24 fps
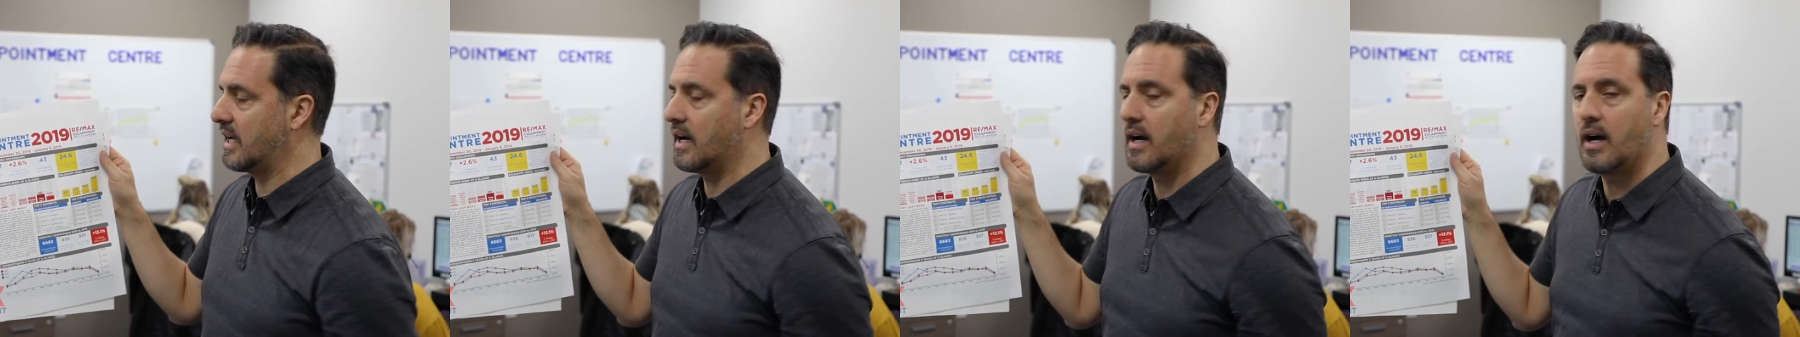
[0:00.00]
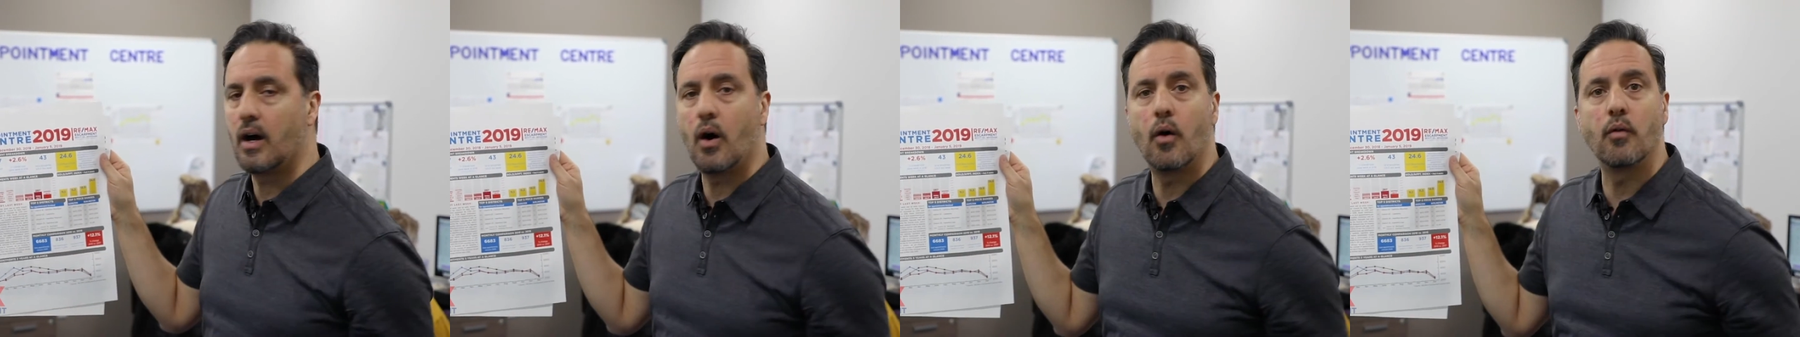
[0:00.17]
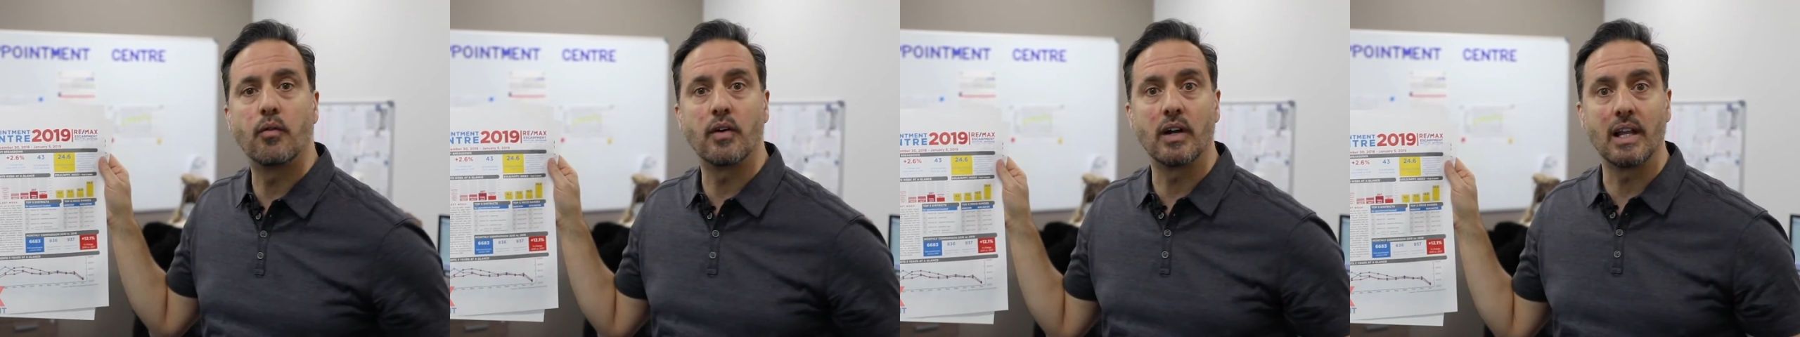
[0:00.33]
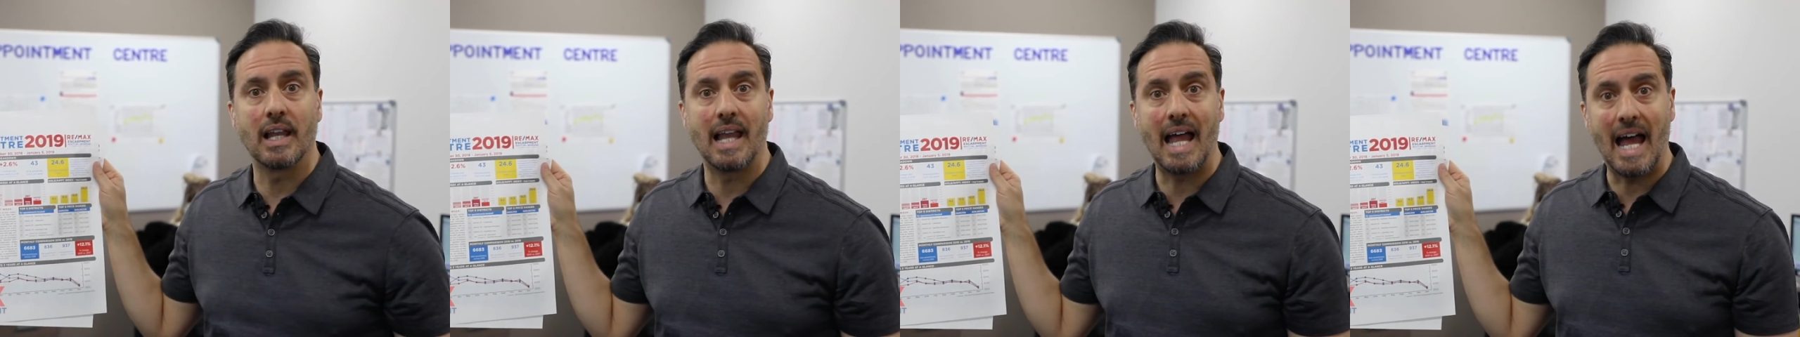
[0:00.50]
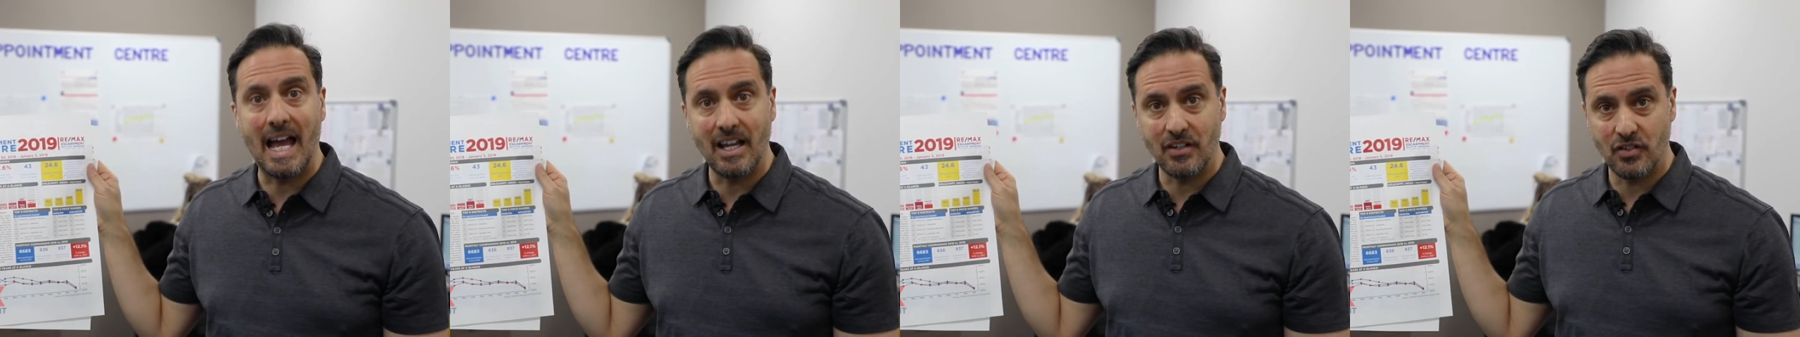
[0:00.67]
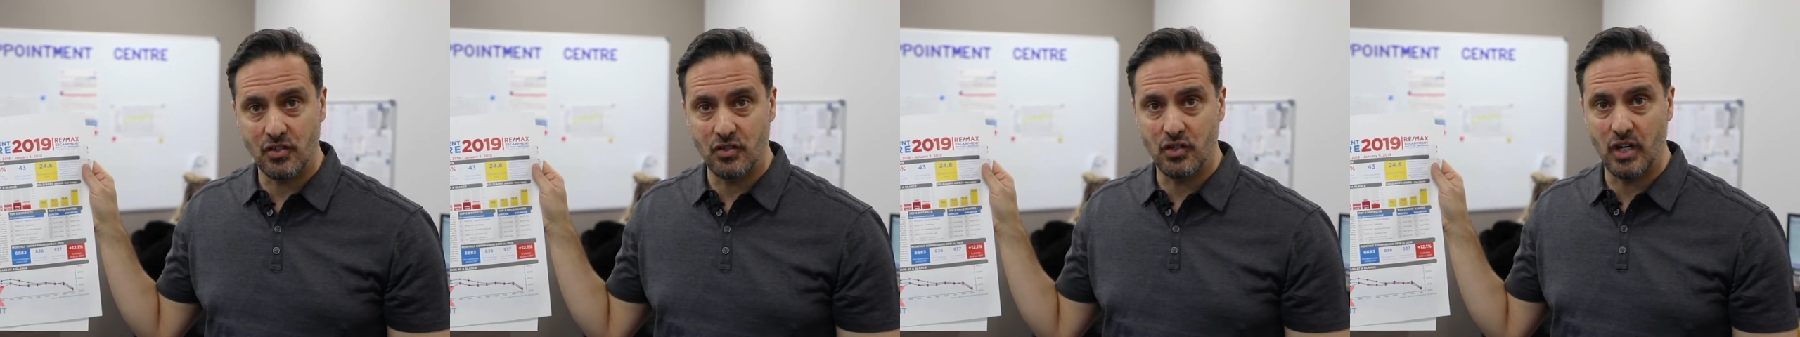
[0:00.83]
over
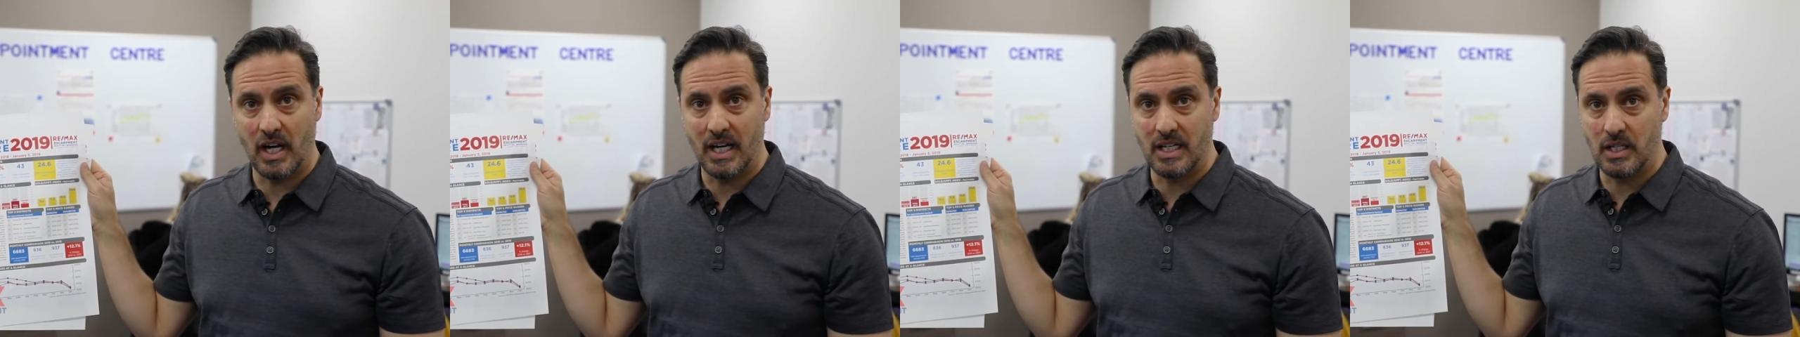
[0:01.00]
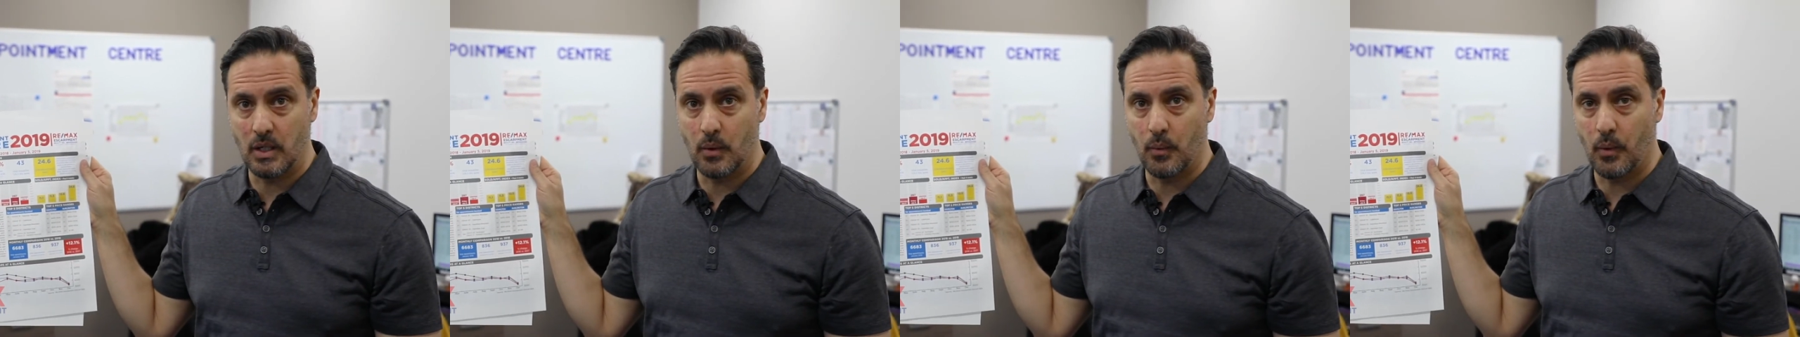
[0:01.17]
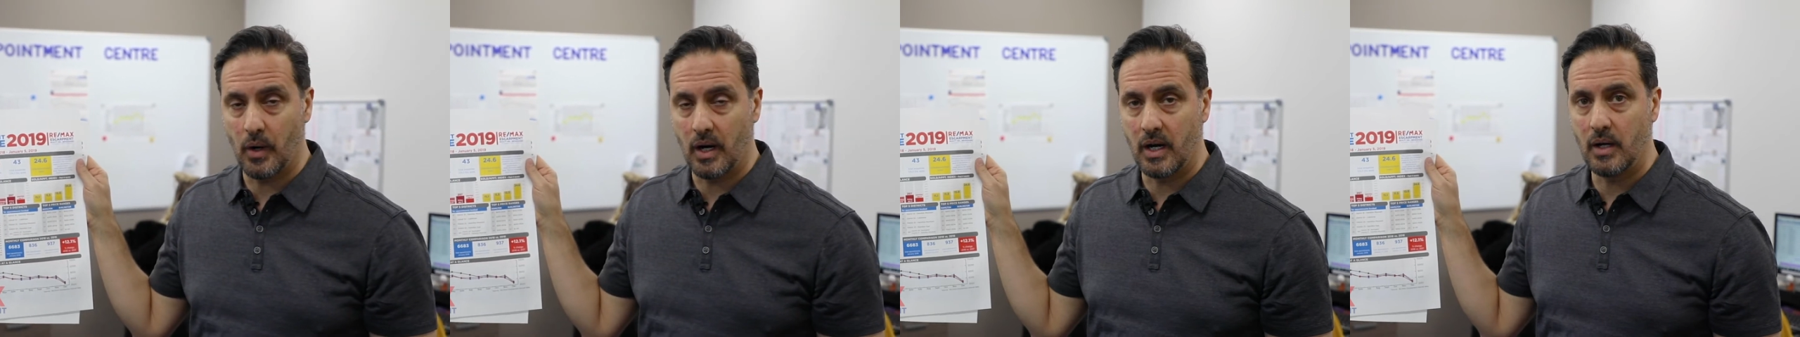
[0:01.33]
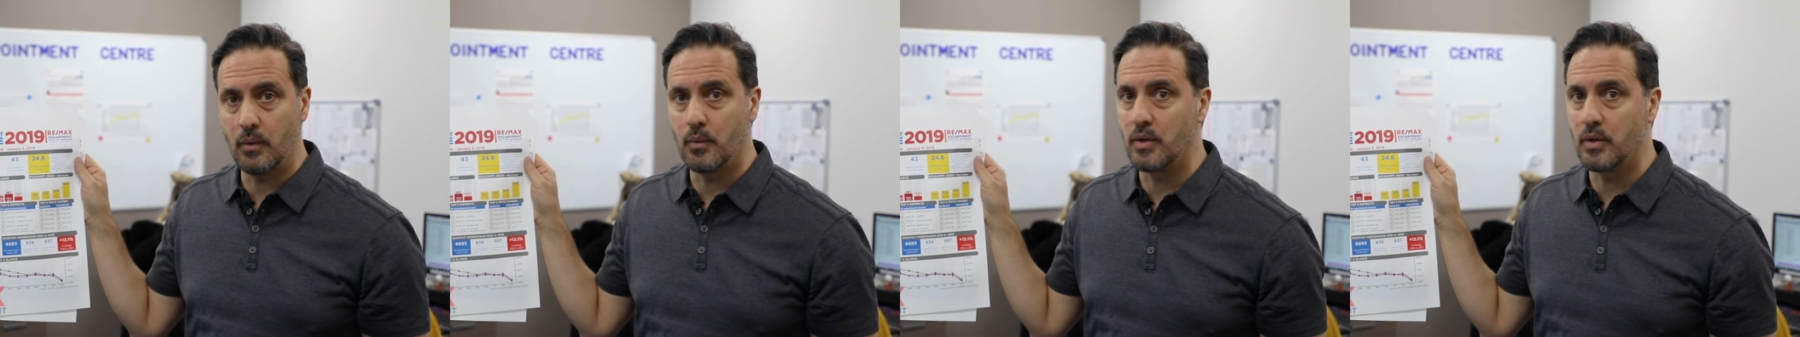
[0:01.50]
last January,